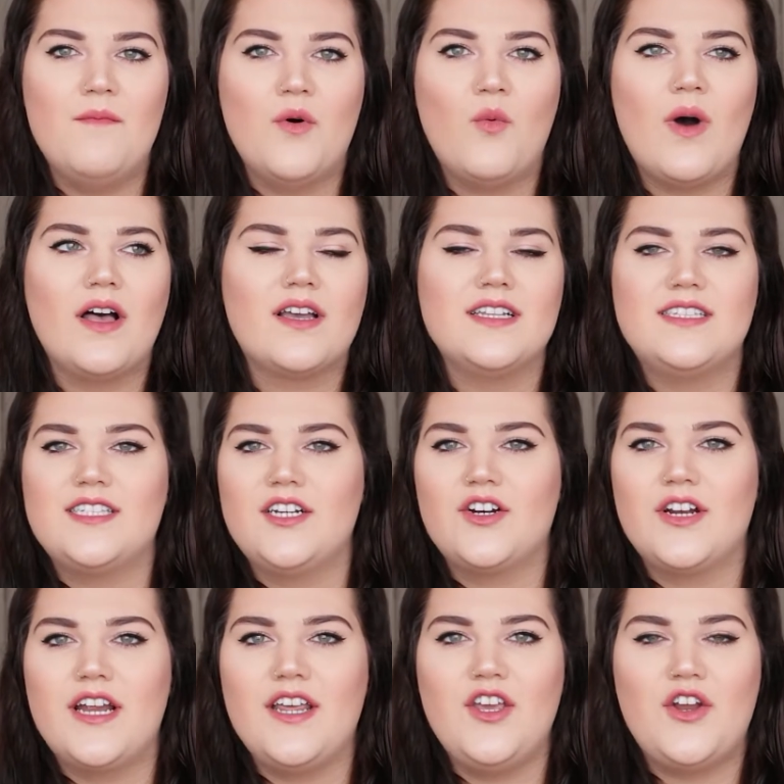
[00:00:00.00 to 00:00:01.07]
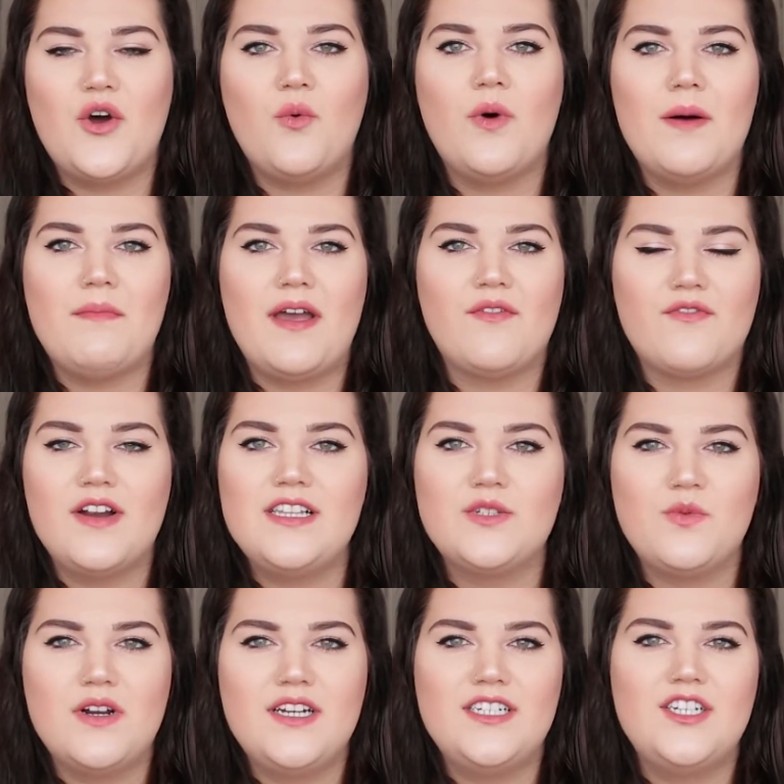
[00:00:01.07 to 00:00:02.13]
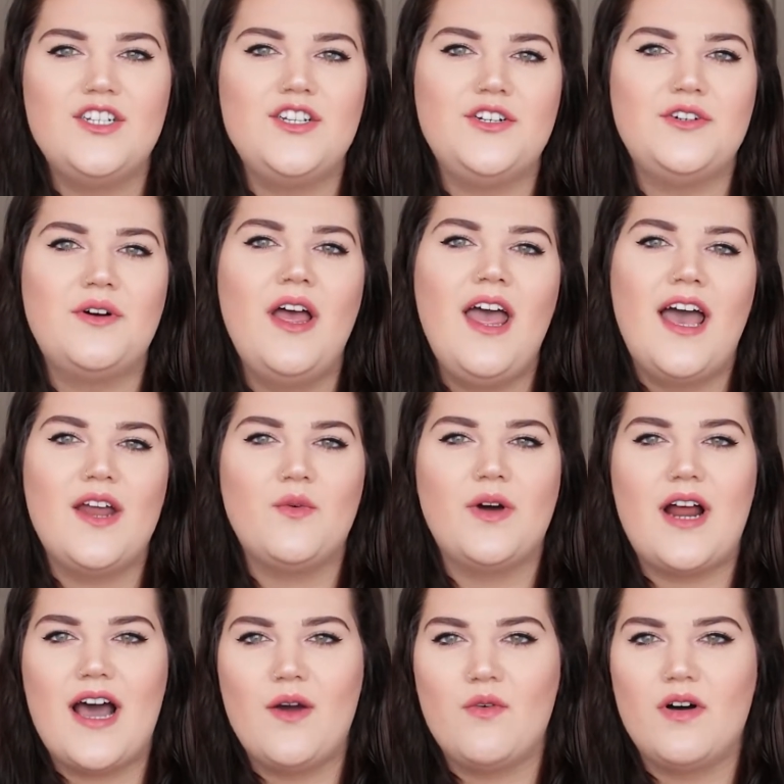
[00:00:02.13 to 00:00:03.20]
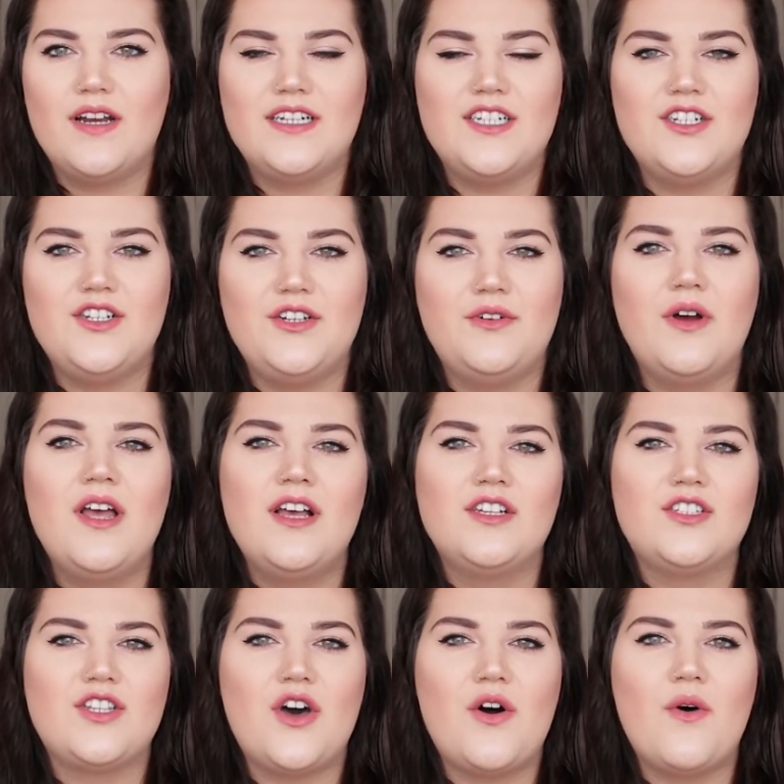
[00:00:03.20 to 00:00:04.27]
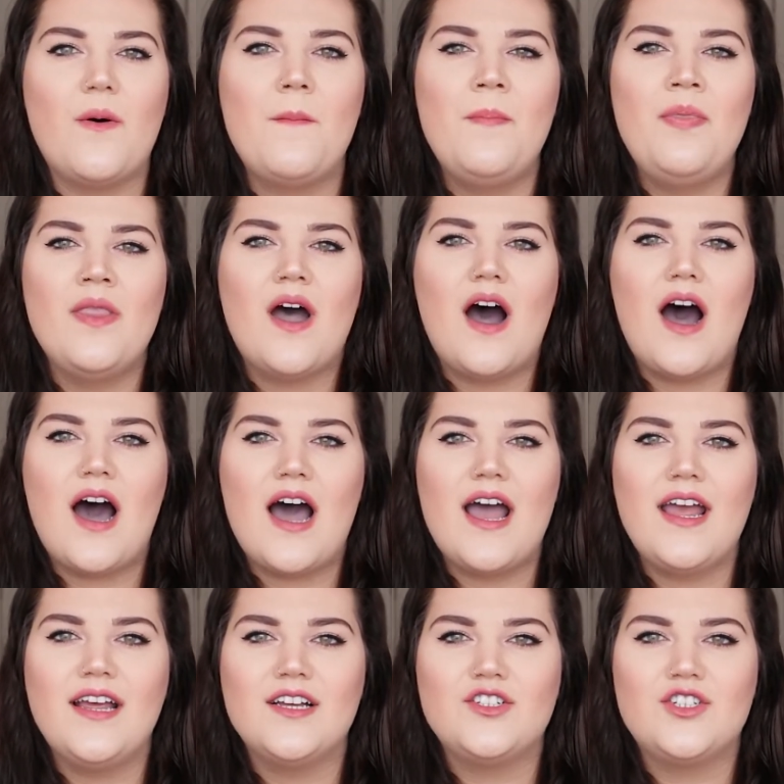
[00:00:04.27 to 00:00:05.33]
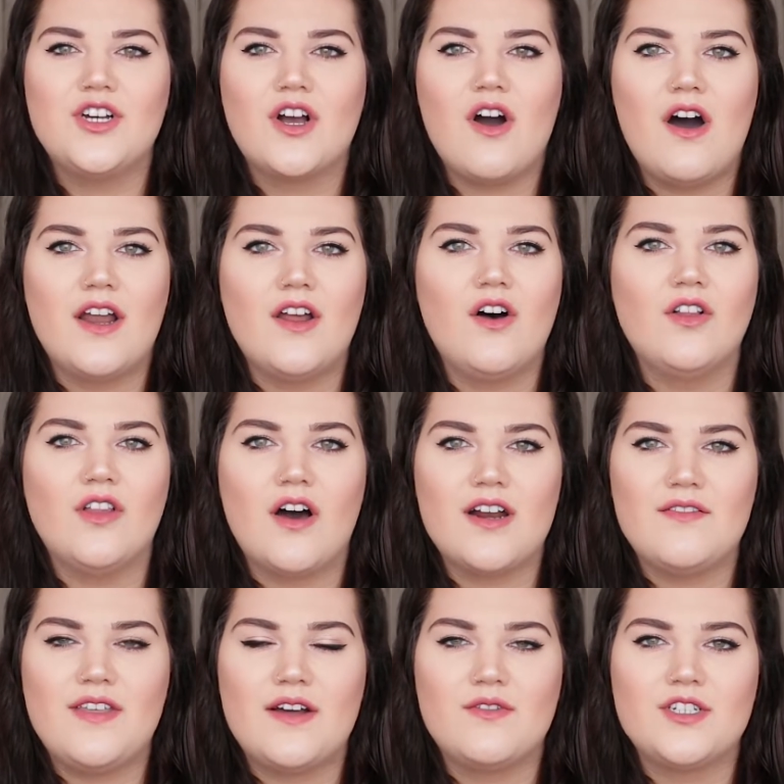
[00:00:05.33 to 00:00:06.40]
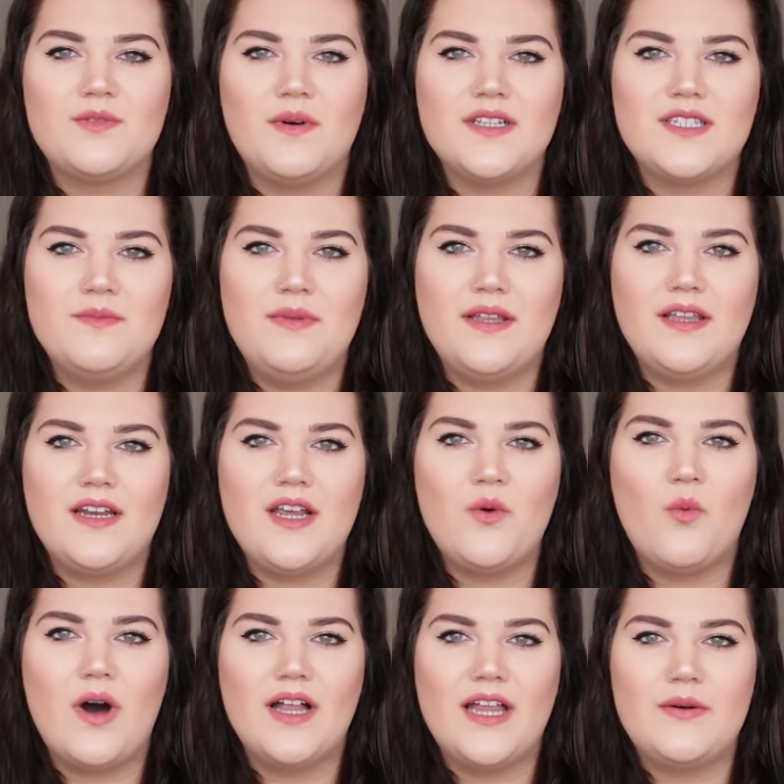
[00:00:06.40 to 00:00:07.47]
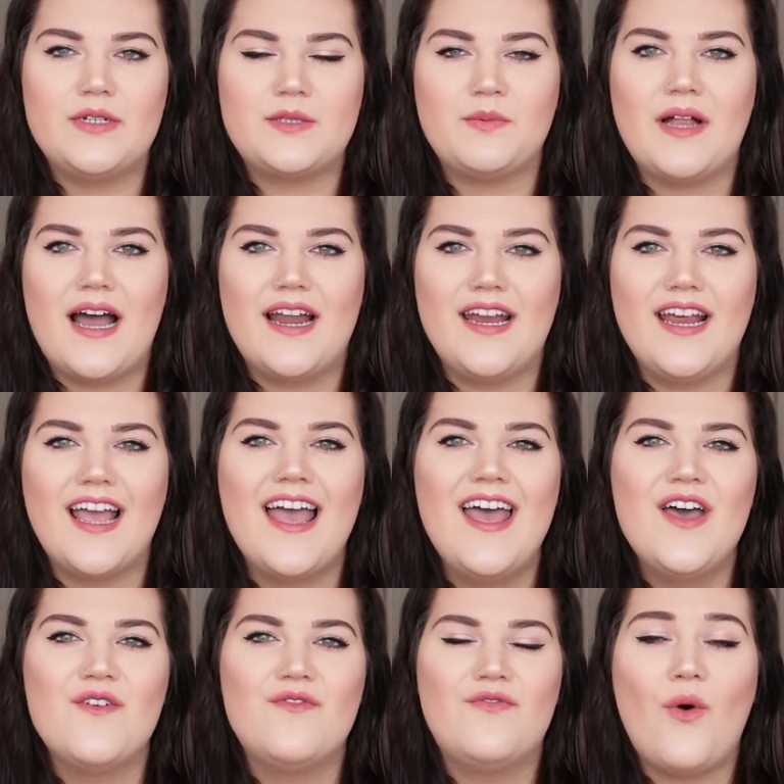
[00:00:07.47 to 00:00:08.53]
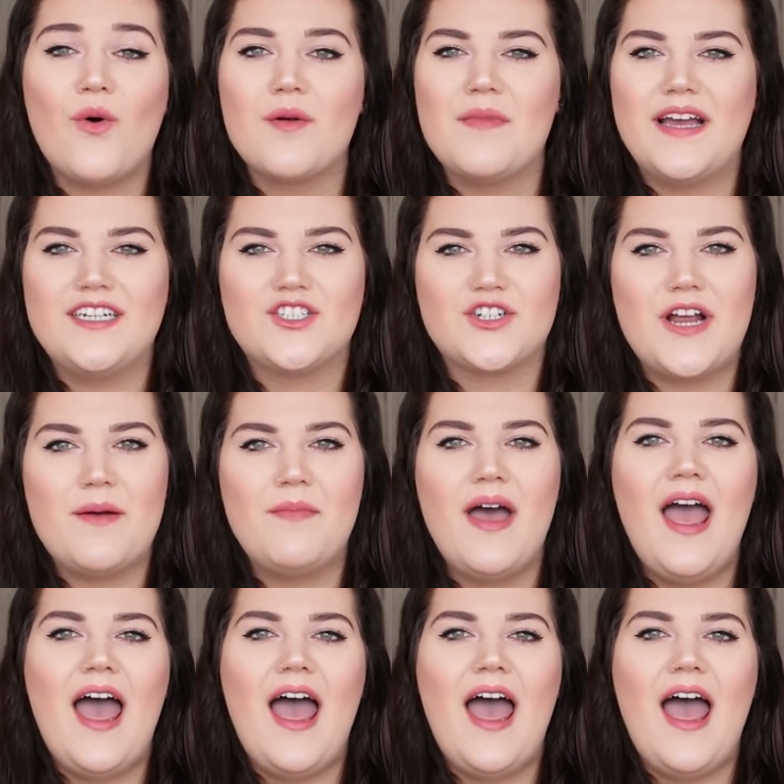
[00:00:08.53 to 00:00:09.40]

while considering, what my friends wanted to do and what I wanted to do. So I took on a lot of that responsibility while I was planning for my trip,